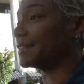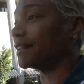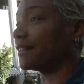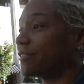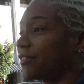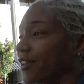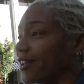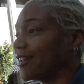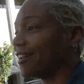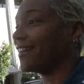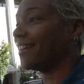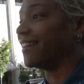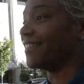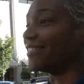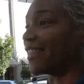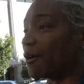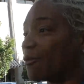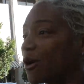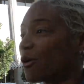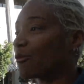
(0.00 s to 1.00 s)
and if
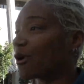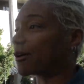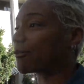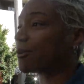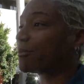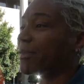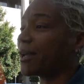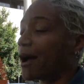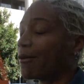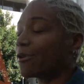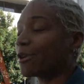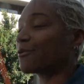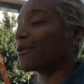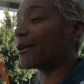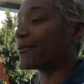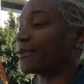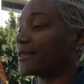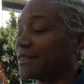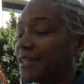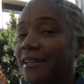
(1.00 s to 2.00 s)
they want to work with me, I want to
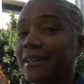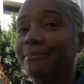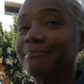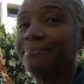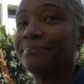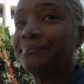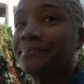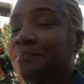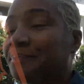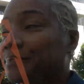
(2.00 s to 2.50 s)
work with them. And for